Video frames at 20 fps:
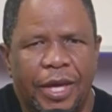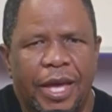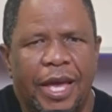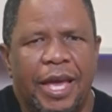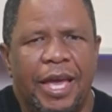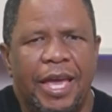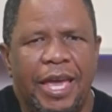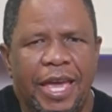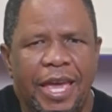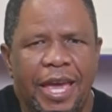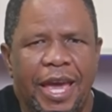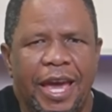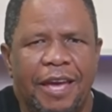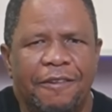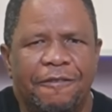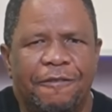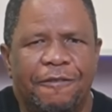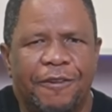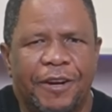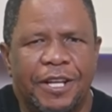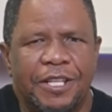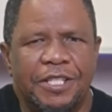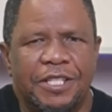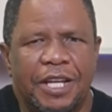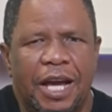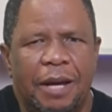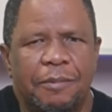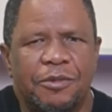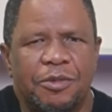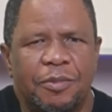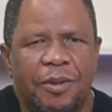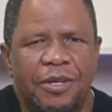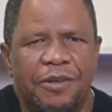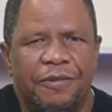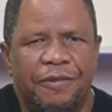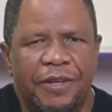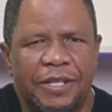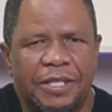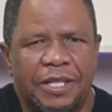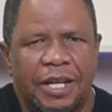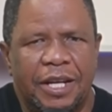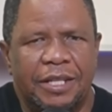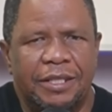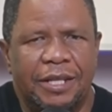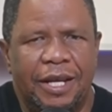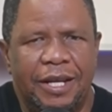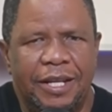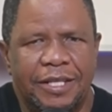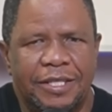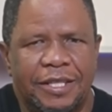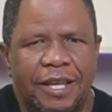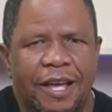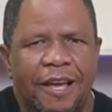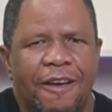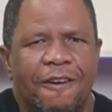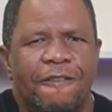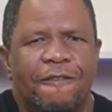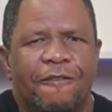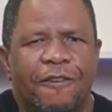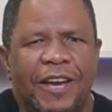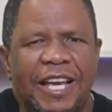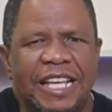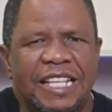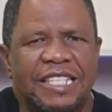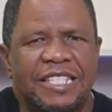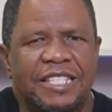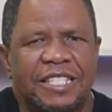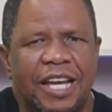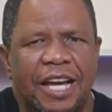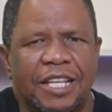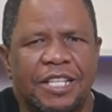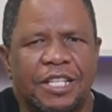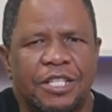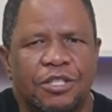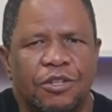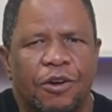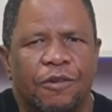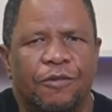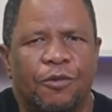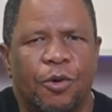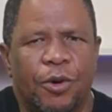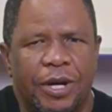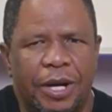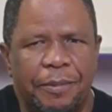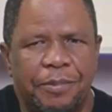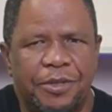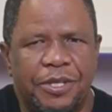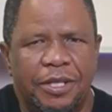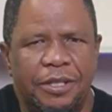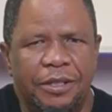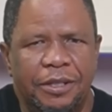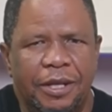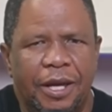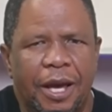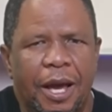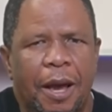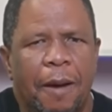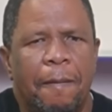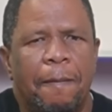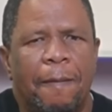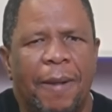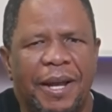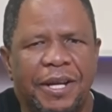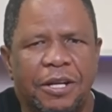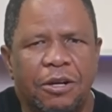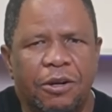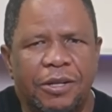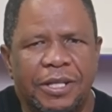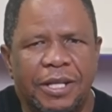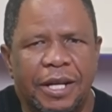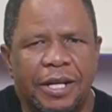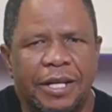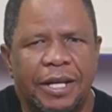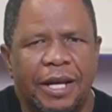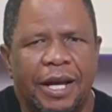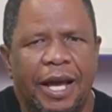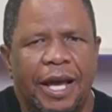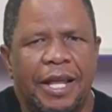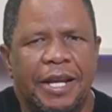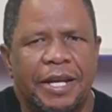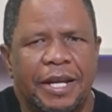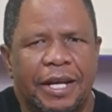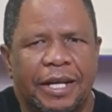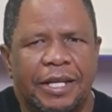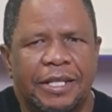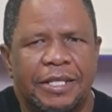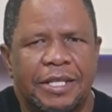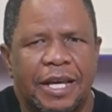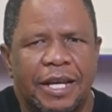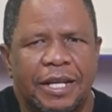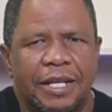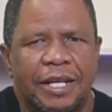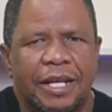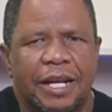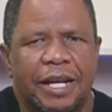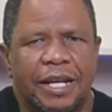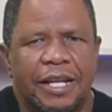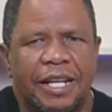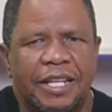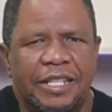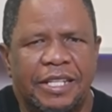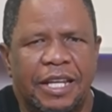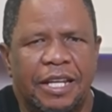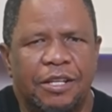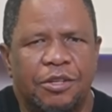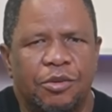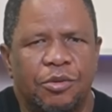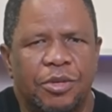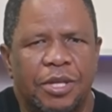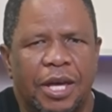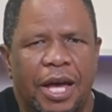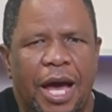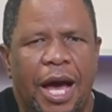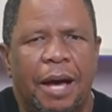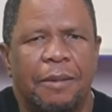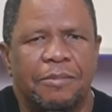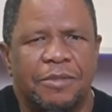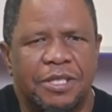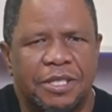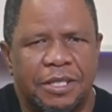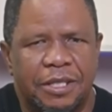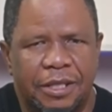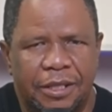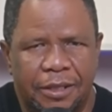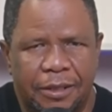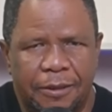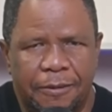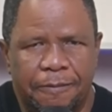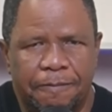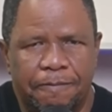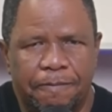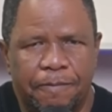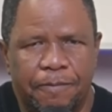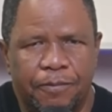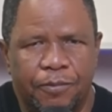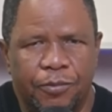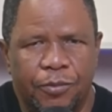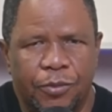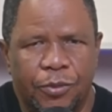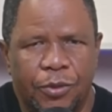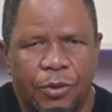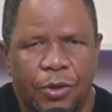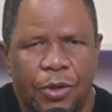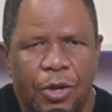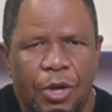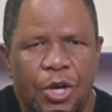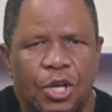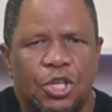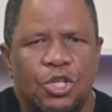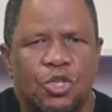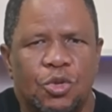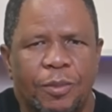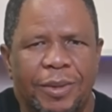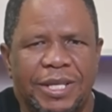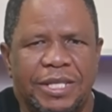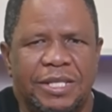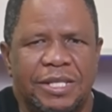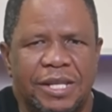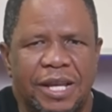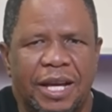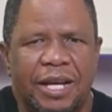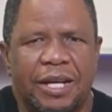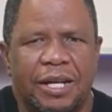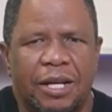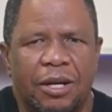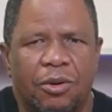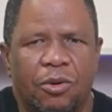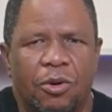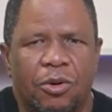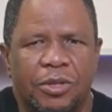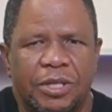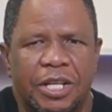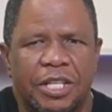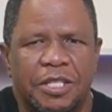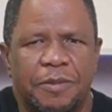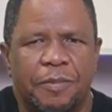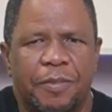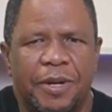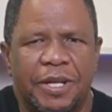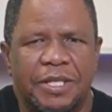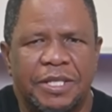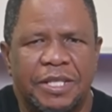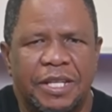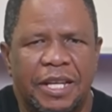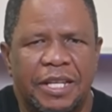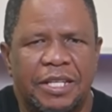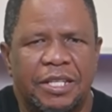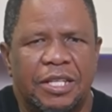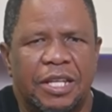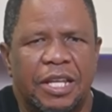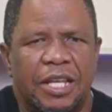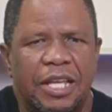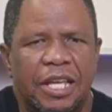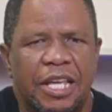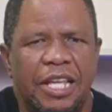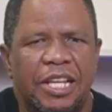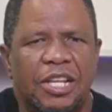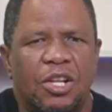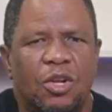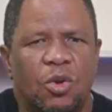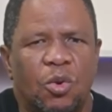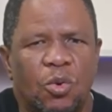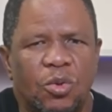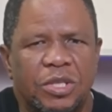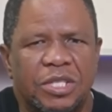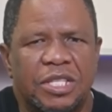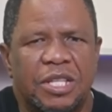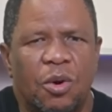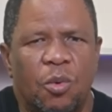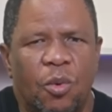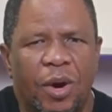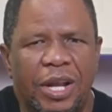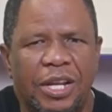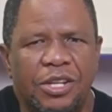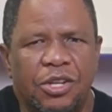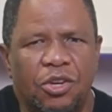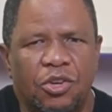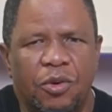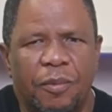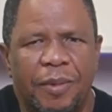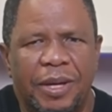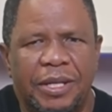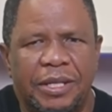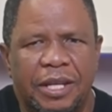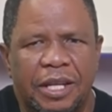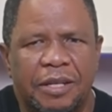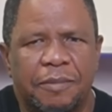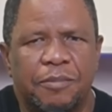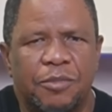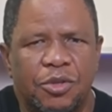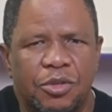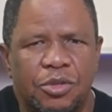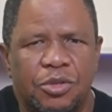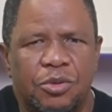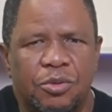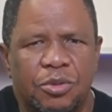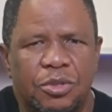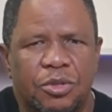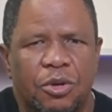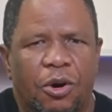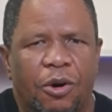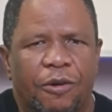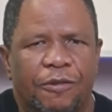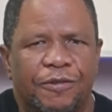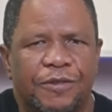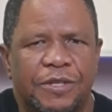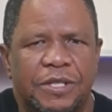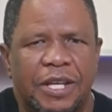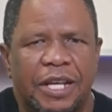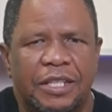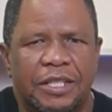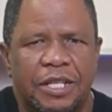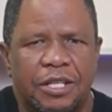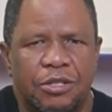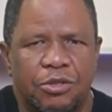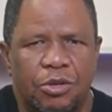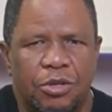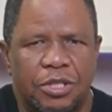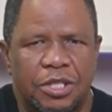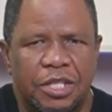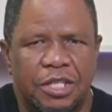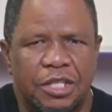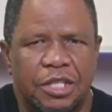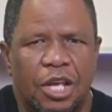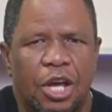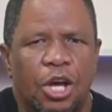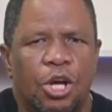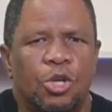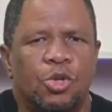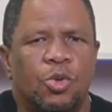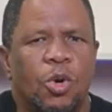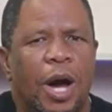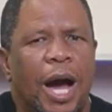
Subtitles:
He and French arms manufacturer Thales face charges of corruption, money laundering, and racketeering related to the arms deal. Zuma's track record as president includes the well-documented misuse of state resources to